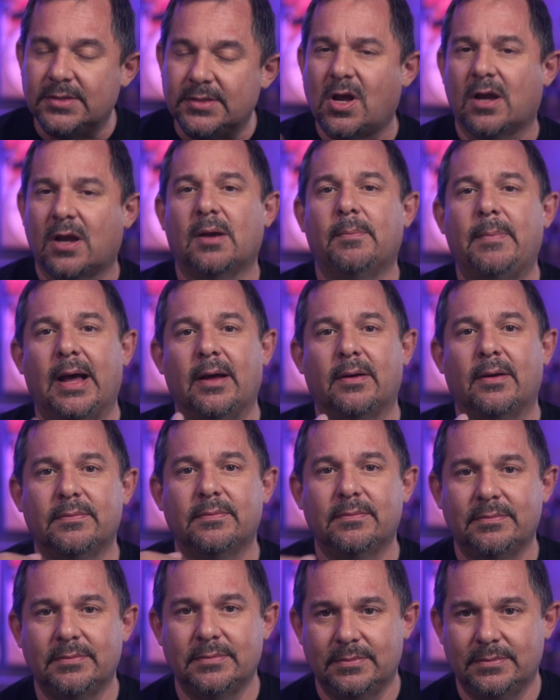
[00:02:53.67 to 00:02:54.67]
talk about
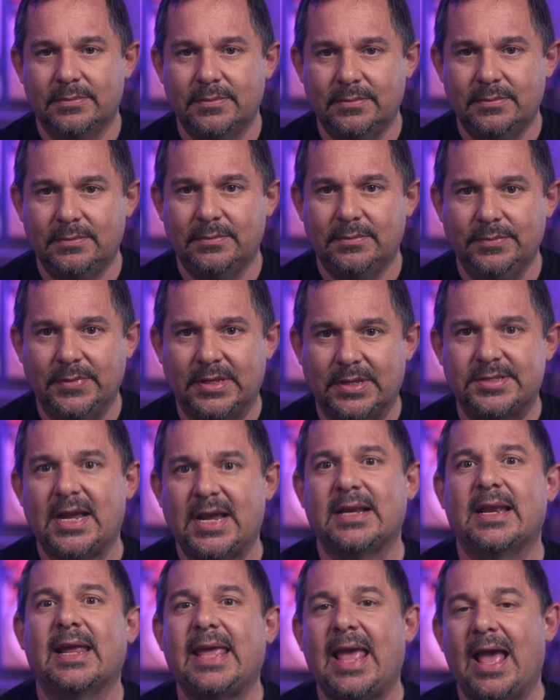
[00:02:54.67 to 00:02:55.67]
the
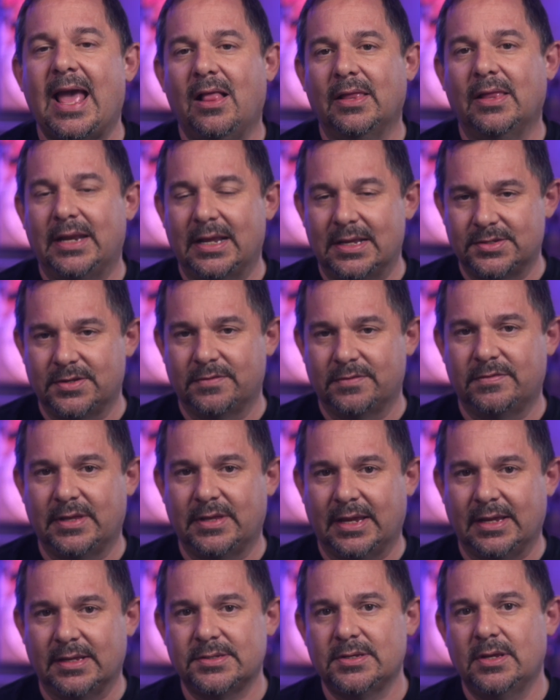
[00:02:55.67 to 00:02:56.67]
technicalities of
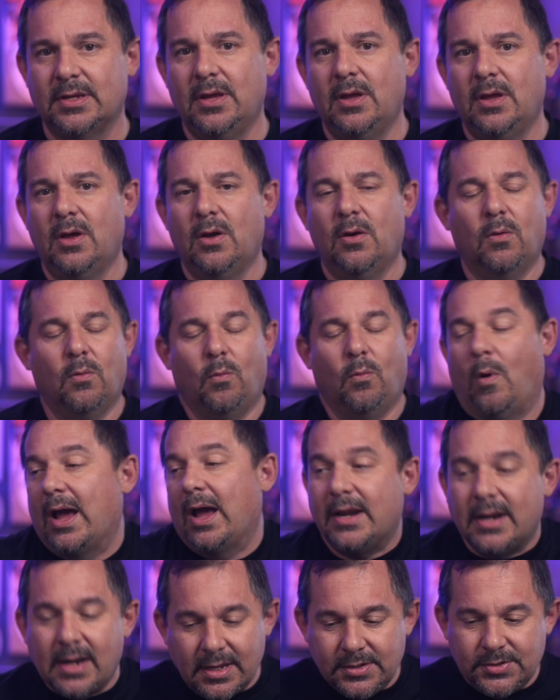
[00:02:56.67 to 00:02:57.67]
things. Why
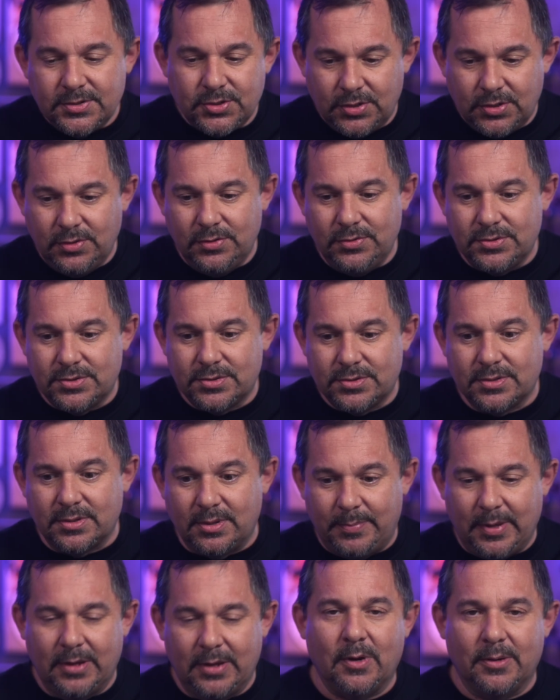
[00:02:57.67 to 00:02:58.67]
did I choose the
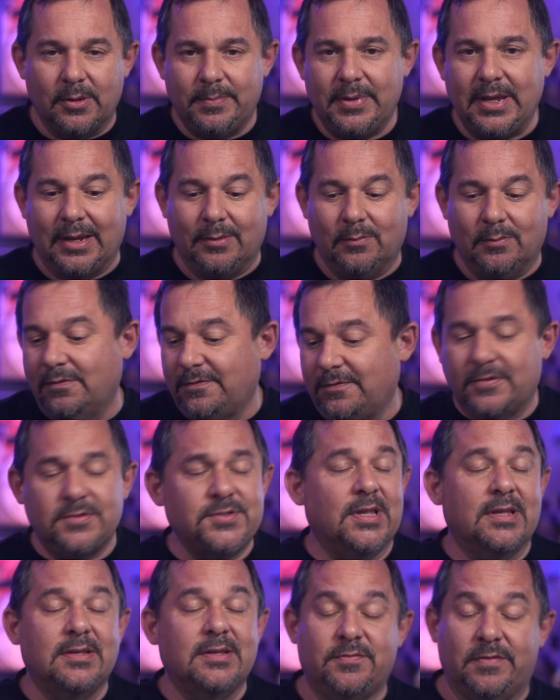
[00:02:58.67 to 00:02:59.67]
P1P? Well, first
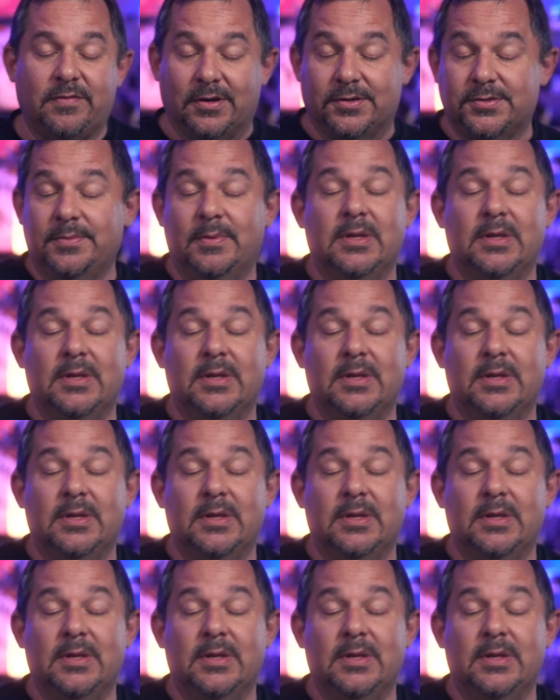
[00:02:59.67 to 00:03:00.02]
things first,